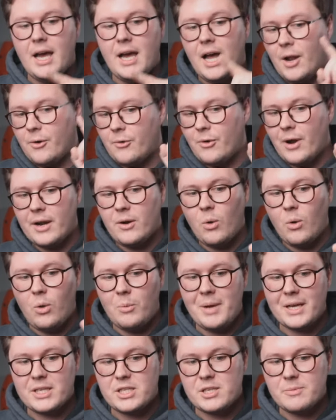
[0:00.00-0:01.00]
I'll run all
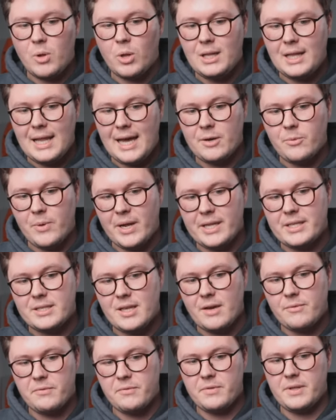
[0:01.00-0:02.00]
my small lightweight
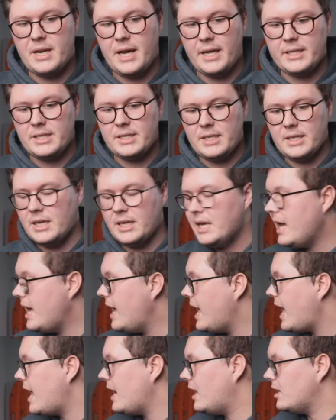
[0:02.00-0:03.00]
stuff off the 90D
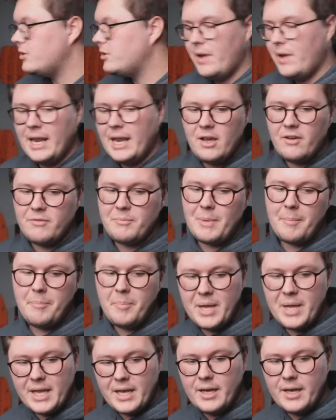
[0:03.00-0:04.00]
and I'll do any of my
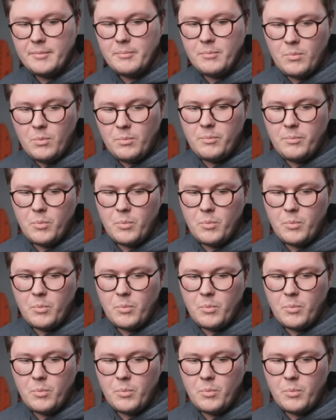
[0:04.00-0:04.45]
bigger,